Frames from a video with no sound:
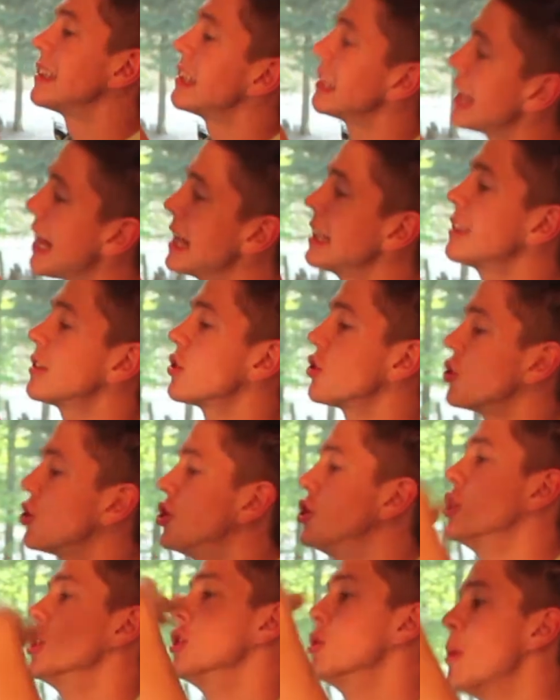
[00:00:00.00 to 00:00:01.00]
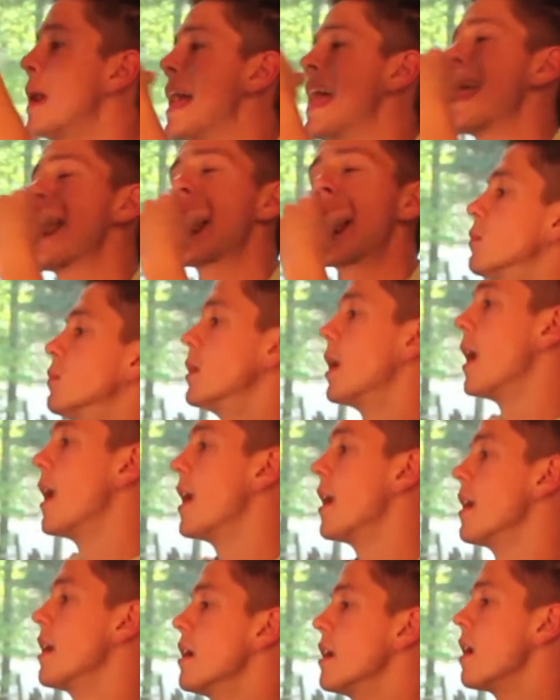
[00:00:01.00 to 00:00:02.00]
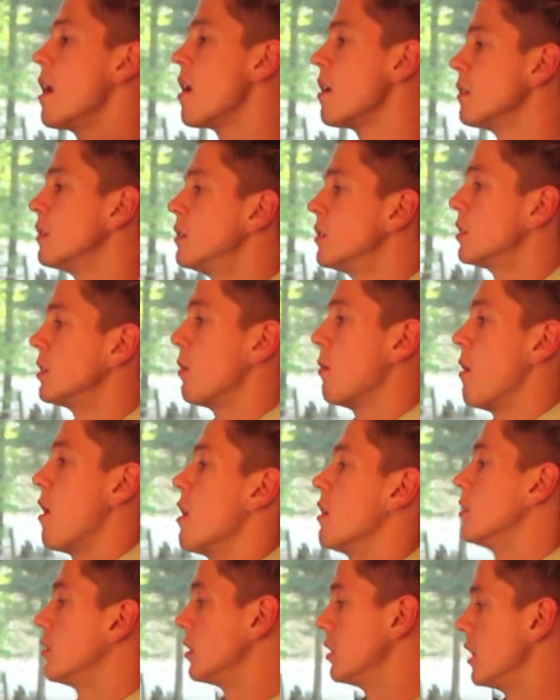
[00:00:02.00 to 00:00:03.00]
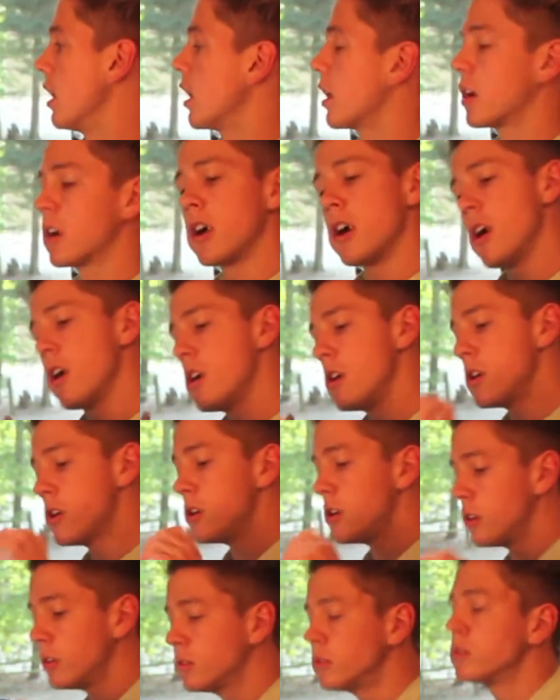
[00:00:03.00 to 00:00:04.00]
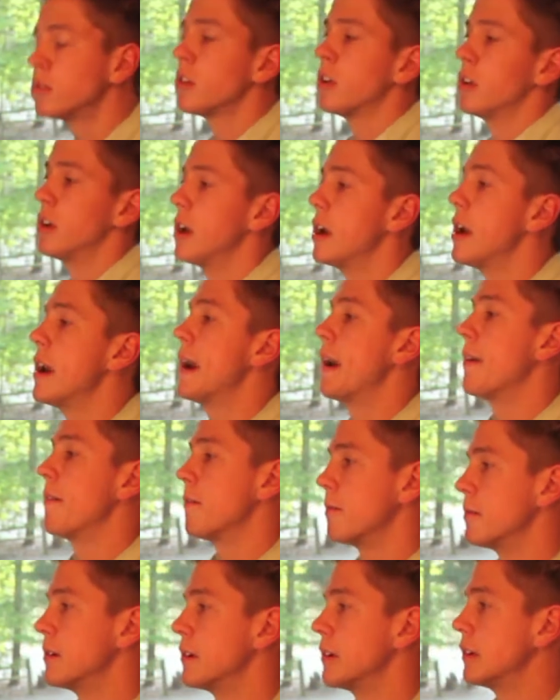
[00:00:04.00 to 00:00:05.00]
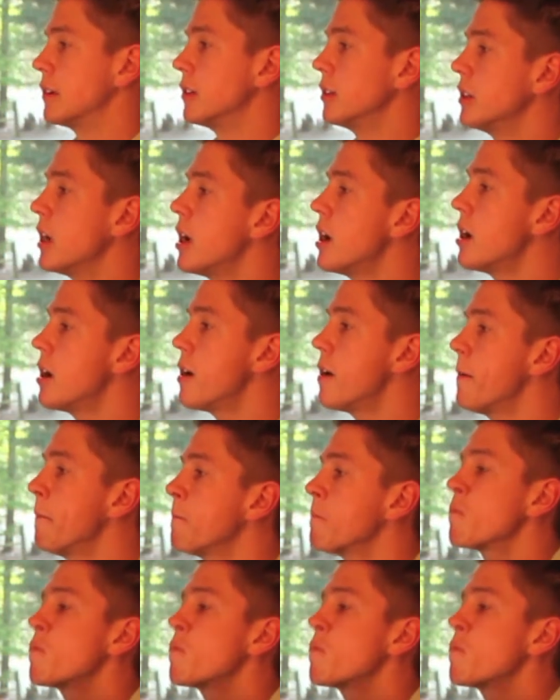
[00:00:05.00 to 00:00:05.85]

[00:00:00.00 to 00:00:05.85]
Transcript: Let's do it. Like, I wanna go, let everyone know.